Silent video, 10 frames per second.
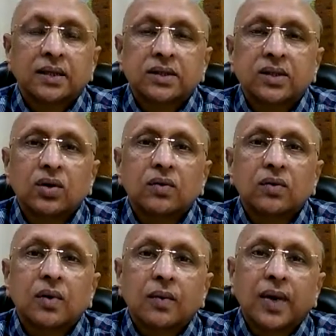So
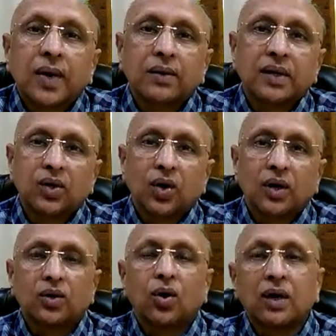whenever you
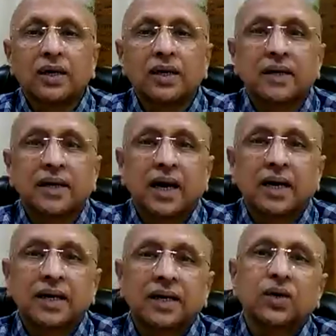are not in
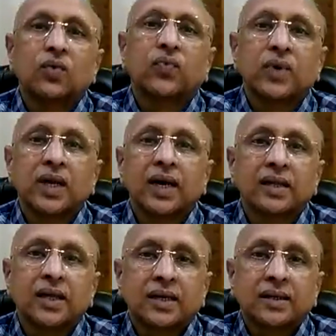reality, you feel
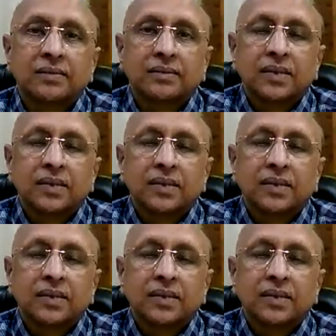like that.